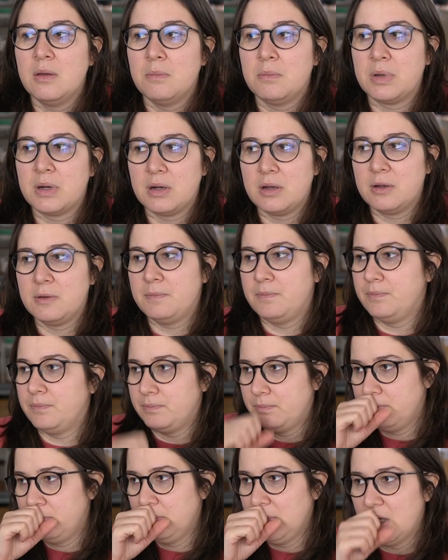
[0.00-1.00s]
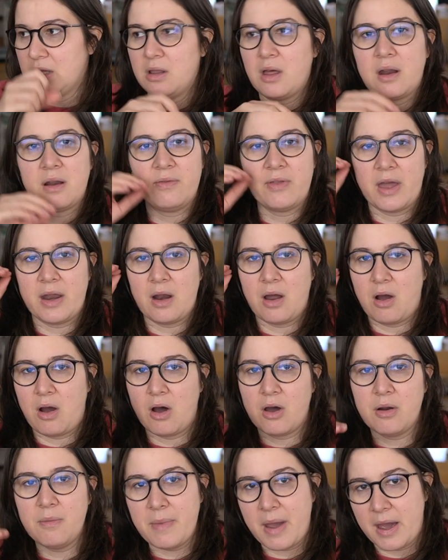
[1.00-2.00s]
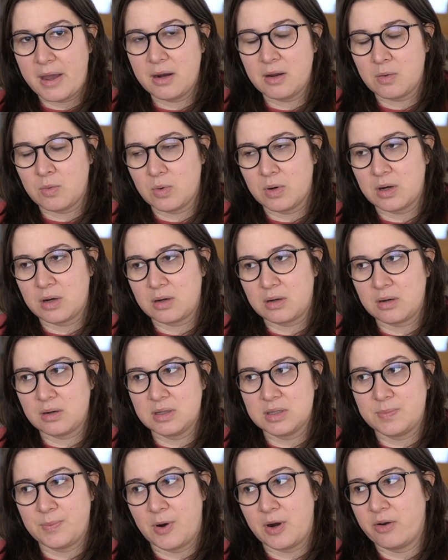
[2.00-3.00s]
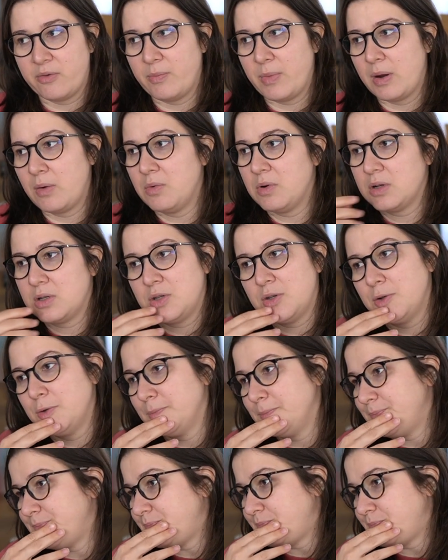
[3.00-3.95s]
but a lot of that automatic work is part of my work too.